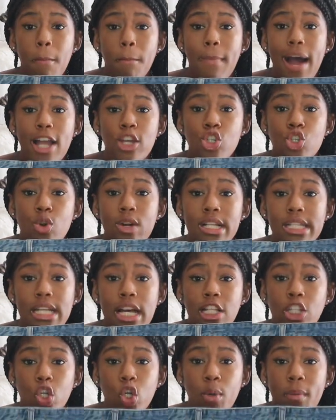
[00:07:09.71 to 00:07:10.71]
my shorts
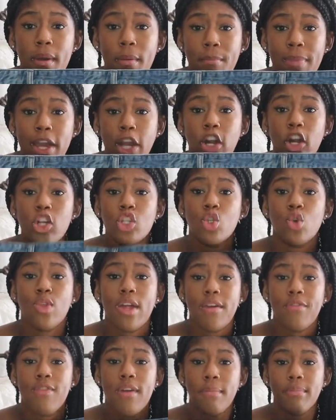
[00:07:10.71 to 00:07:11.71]
a little bit bigger so
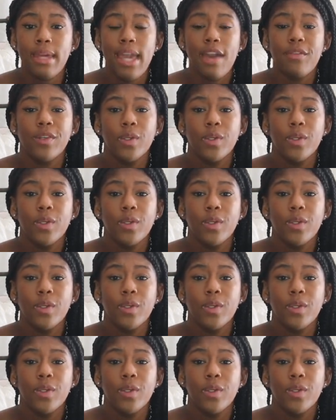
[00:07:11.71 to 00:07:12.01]
they fit me